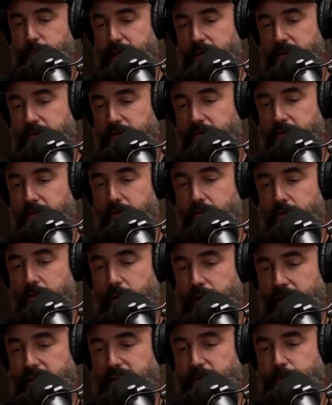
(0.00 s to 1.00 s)
me to
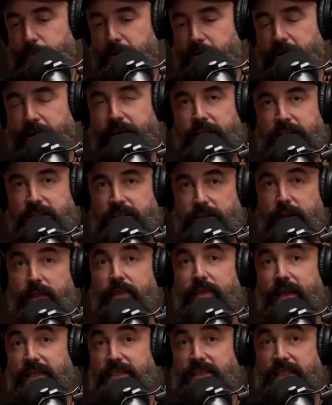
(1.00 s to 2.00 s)
experience the
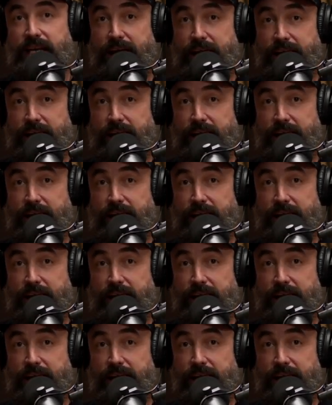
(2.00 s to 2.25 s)
things that I